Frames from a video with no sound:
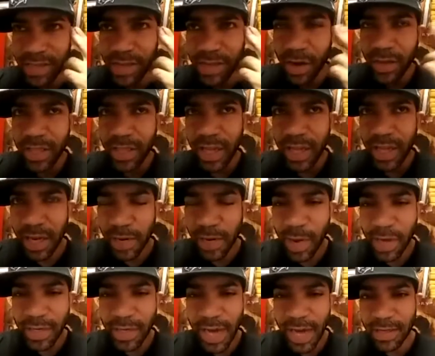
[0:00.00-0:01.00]
thinking about
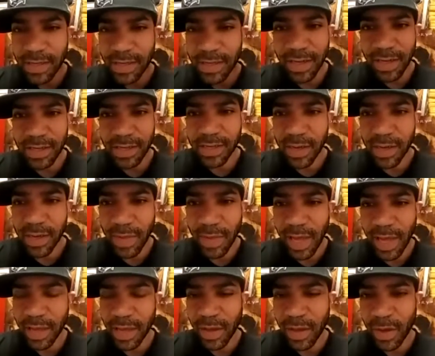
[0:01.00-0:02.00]
ninety six and I'm
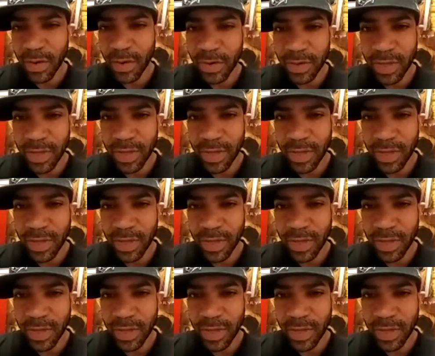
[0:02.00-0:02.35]
like, yo,